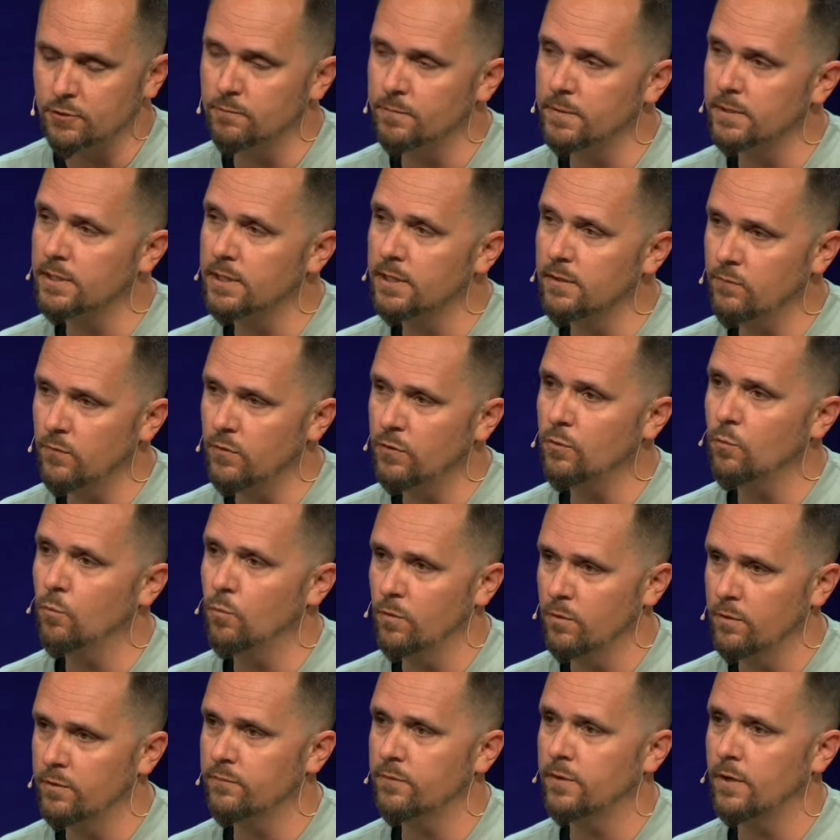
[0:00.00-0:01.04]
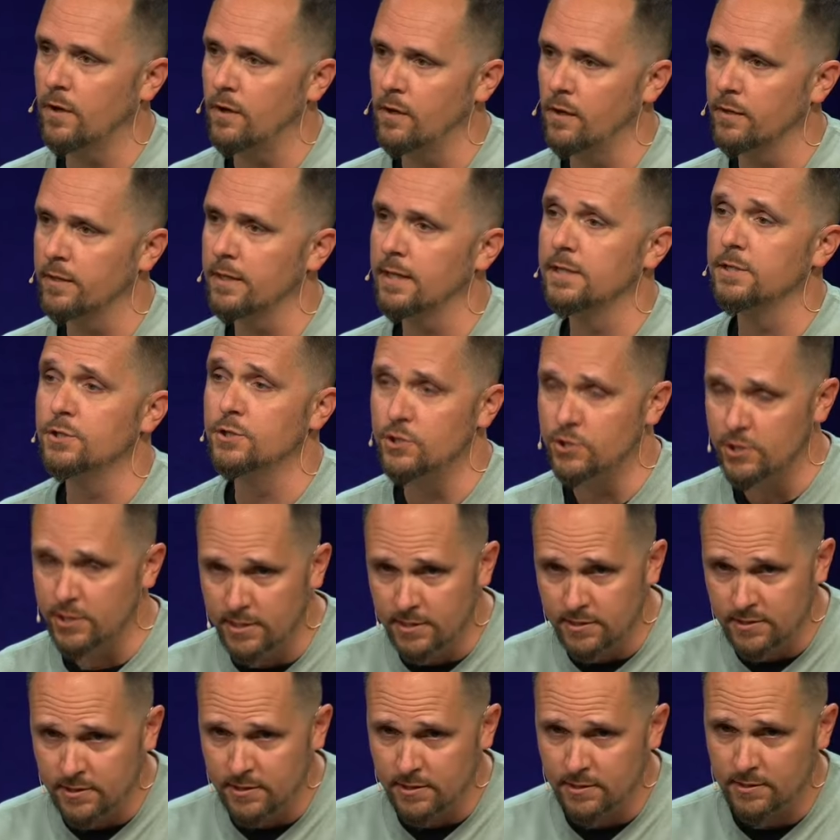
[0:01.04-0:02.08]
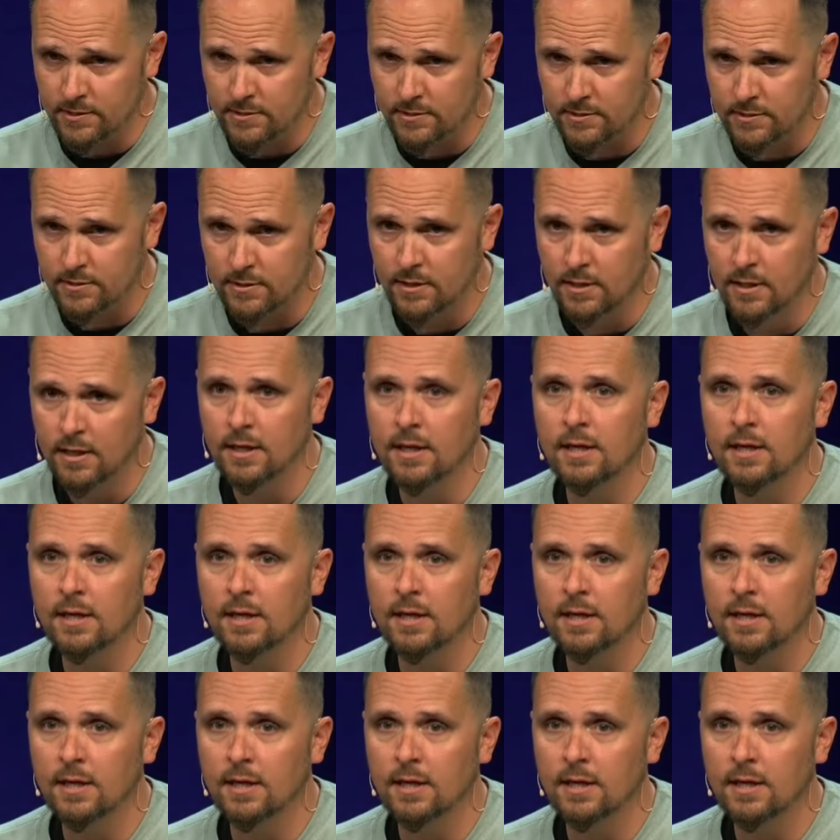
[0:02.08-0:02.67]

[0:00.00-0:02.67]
You've been given the Word of God, and Jesus